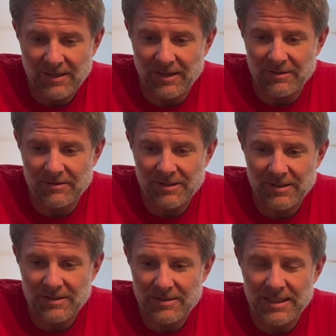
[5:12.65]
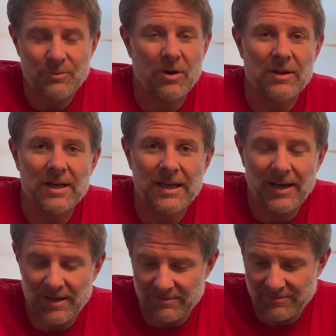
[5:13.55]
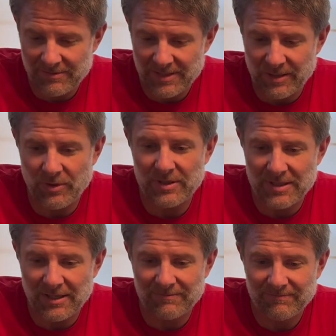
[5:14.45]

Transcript: and see what they sell.